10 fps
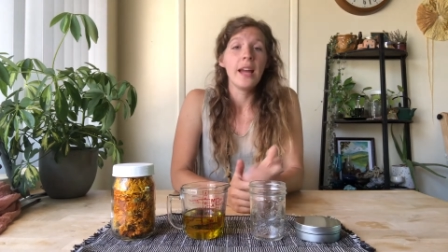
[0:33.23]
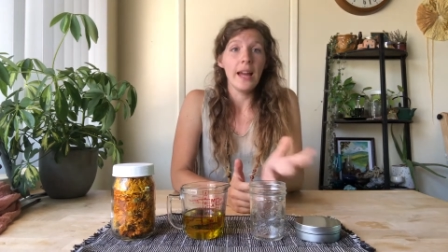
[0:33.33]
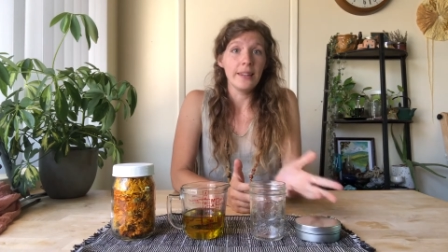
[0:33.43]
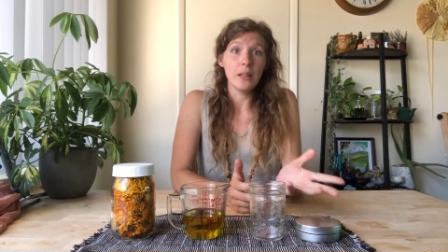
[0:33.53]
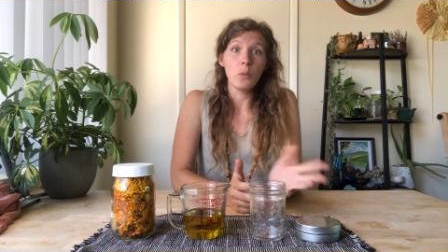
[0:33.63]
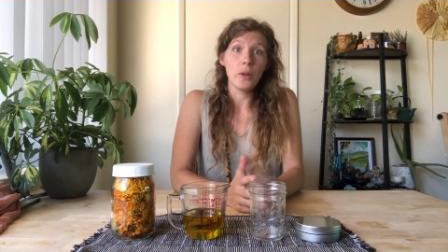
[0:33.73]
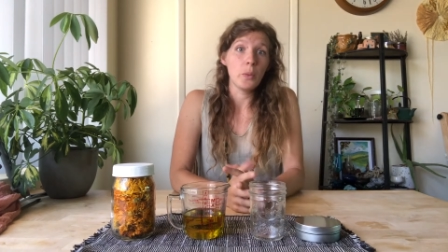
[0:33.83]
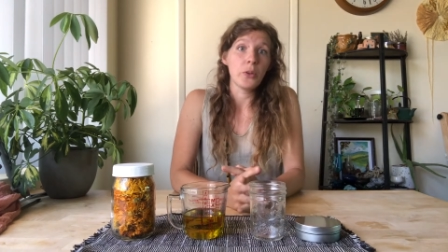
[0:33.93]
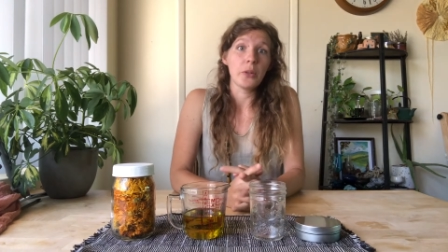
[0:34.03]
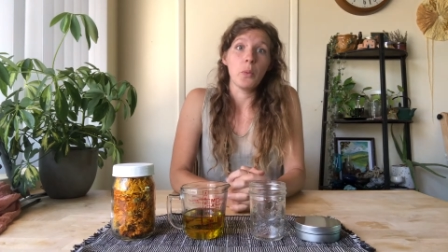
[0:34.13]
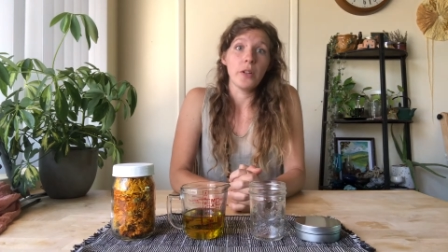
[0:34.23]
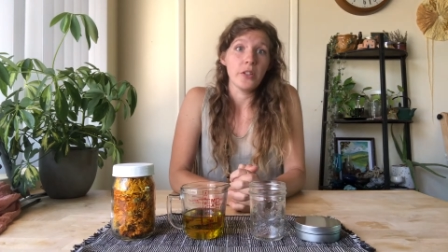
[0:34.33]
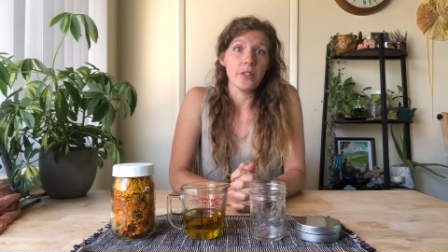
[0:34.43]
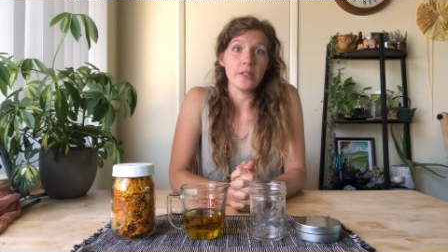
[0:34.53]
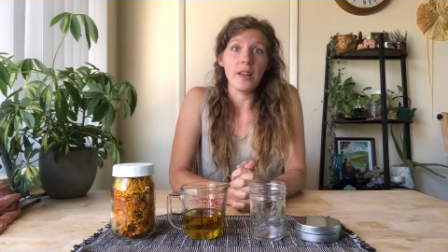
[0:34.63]
and they will work
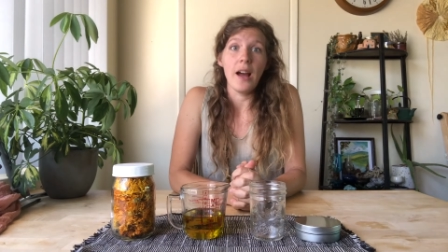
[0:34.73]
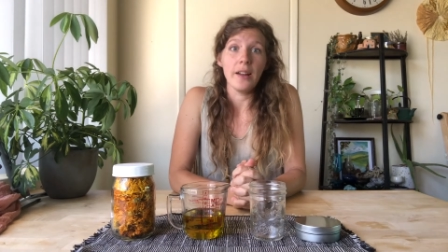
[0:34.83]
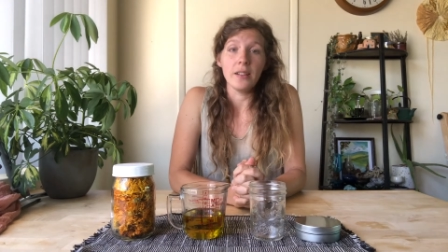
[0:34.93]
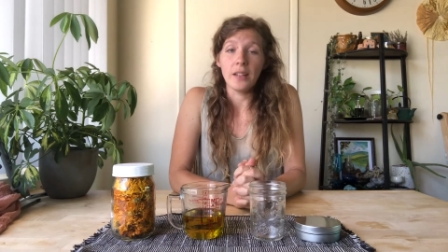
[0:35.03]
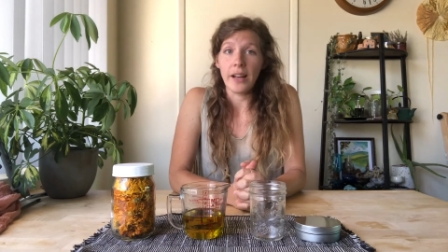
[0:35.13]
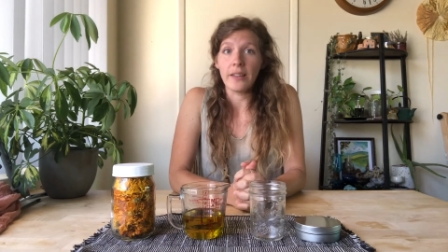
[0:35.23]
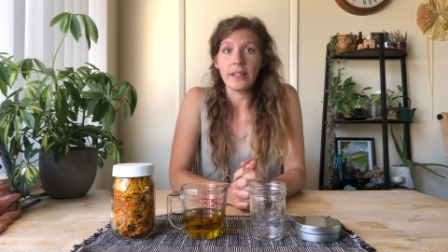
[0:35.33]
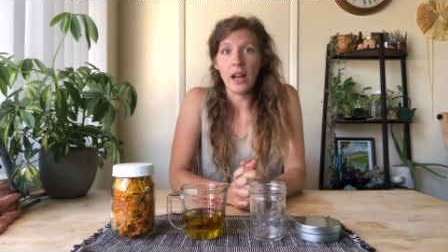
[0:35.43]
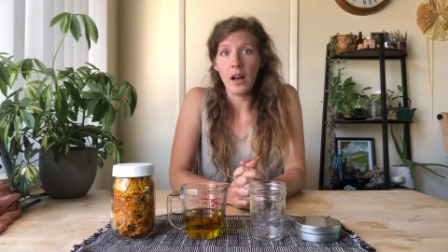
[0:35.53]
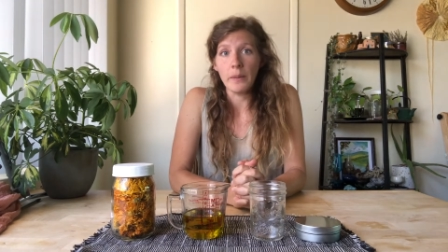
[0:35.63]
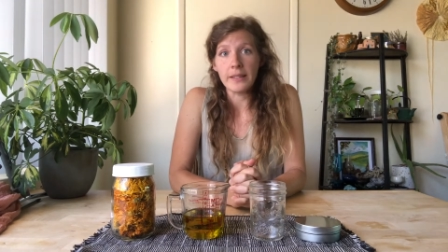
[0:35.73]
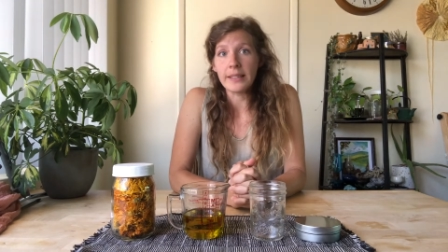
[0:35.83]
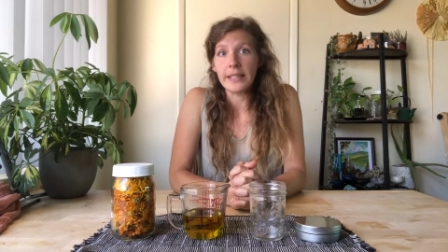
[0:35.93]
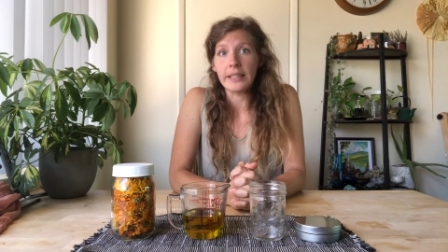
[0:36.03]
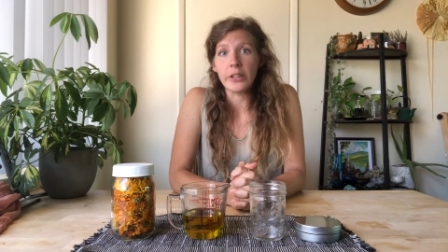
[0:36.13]
wonders on a lot of the common
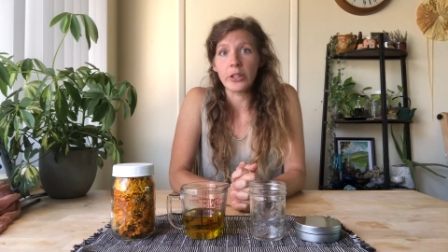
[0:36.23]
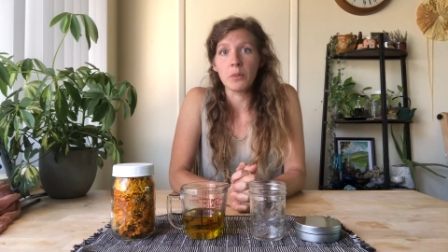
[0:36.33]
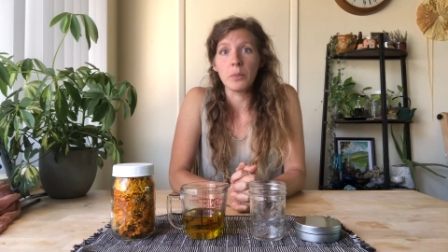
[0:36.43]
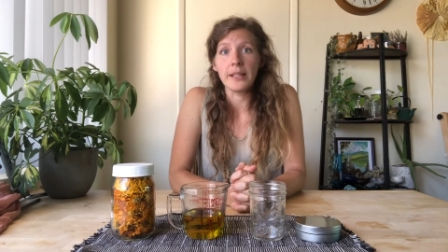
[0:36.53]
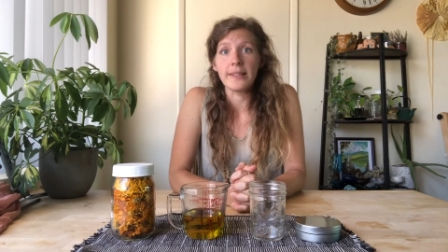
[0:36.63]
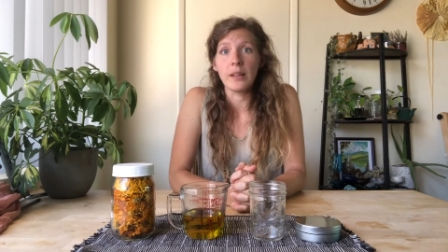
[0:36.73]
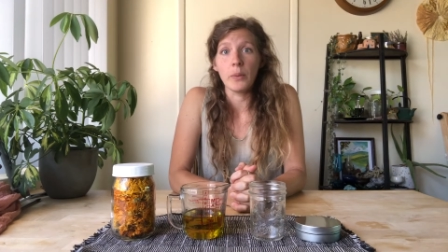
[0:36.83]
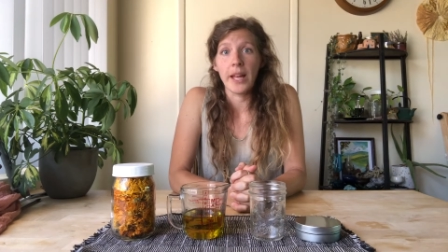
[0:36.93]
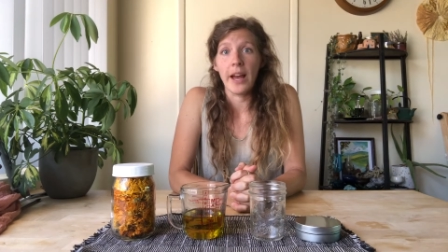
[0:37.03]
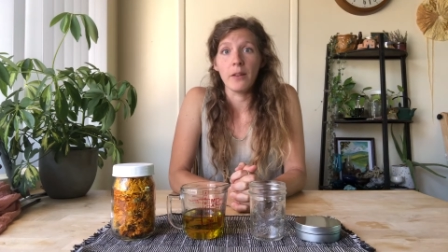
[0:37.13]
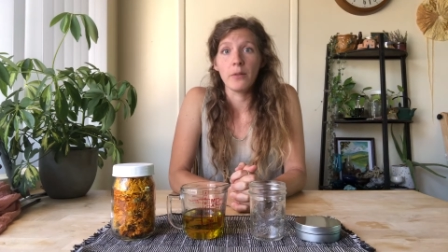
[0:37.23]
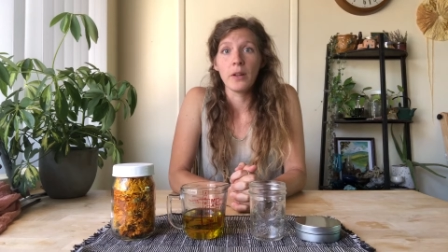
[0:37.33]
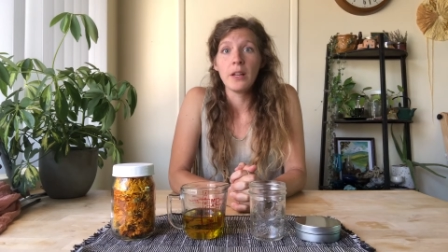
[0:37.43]
skincare complaints that we have.